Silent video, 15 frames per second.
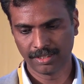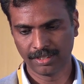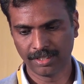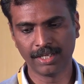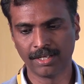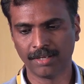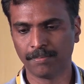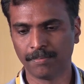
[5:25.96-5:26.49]

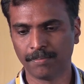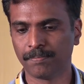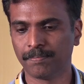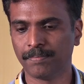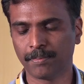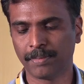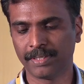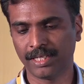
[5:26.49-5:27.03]
Then a
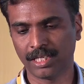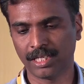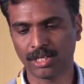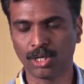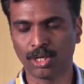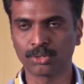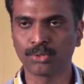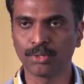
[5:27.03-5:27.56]
medial
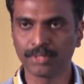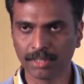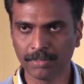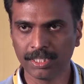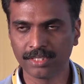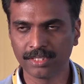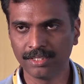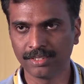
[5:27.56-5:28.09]
parapatellar
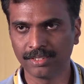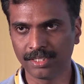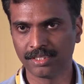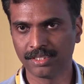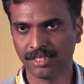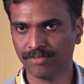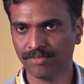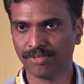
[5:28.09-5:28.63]
arthrotomy is
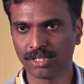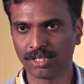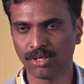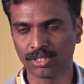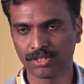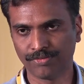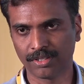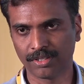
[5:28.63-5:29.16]
done. That's
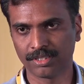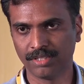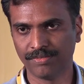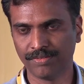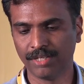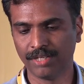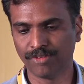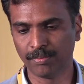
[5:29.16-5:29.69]
the workhorse
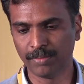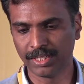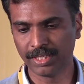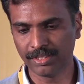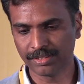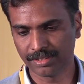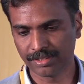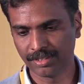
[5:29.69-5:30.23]
for severe
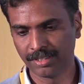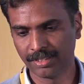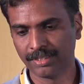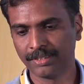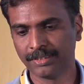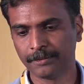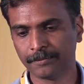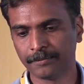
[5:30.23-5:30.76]
deformities.